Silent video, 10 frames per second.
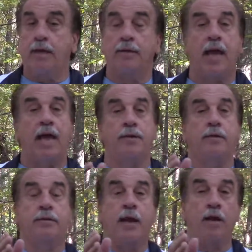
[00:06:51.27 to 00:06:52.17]
They had
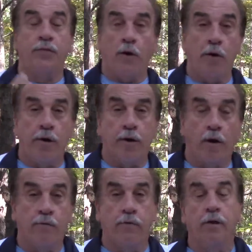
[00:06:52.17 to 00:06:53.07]
to take authority
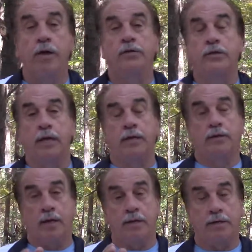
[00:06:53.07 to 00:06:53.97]
over
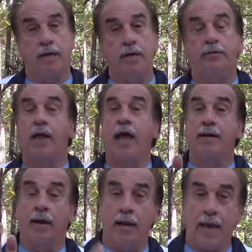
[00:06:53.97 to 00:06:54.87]
sickness and disease. They
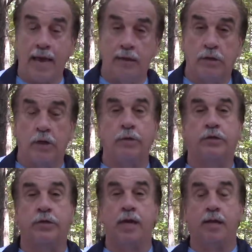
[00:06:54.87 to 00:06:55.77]
had to lay hands on the
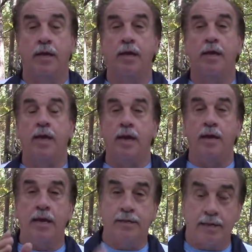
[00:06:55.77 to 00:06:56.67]
sick
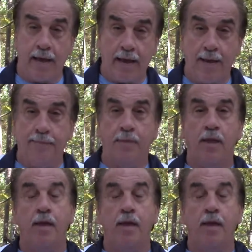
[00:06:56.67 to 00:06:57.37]
in his name